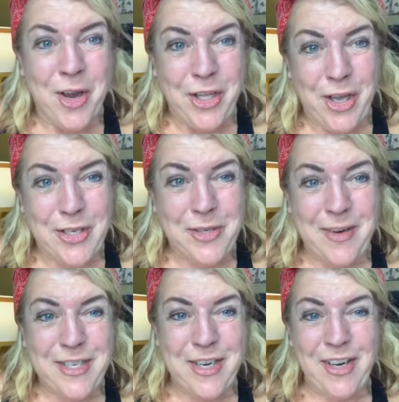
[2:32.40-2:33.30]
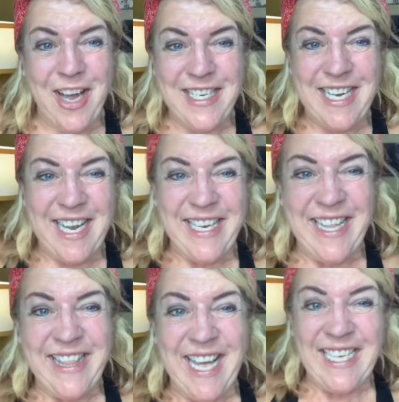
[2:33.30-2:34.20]
Use original content.
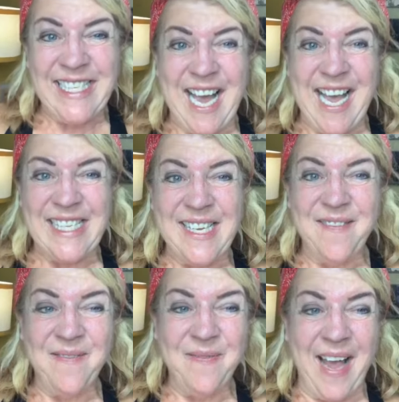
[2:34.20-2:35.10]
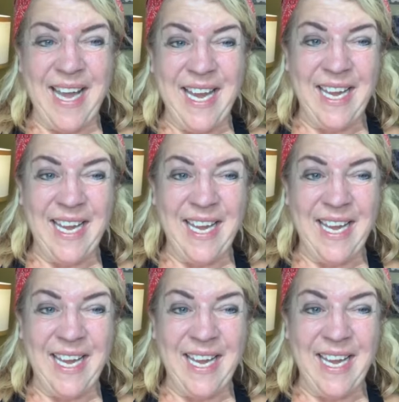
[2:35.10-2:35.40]
Thanks, guys. Bye.